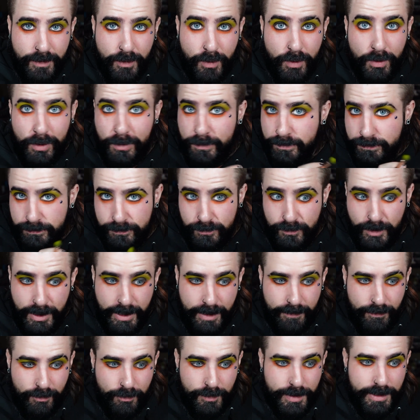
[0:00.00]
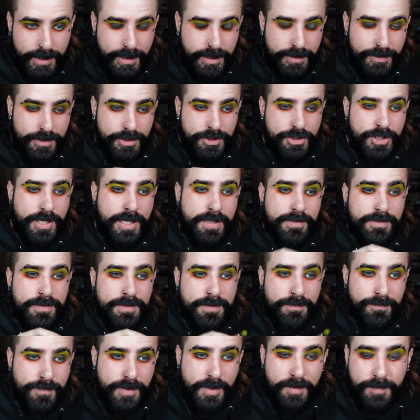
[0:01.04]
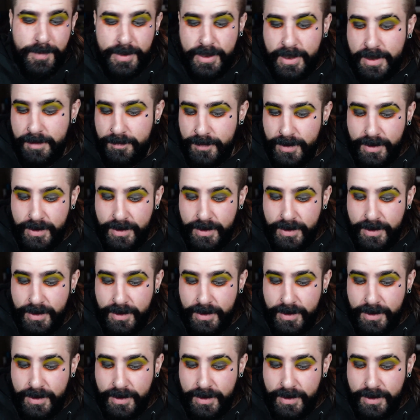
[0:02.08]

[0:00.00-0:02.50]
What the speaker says: or whenever we get the chance to film again,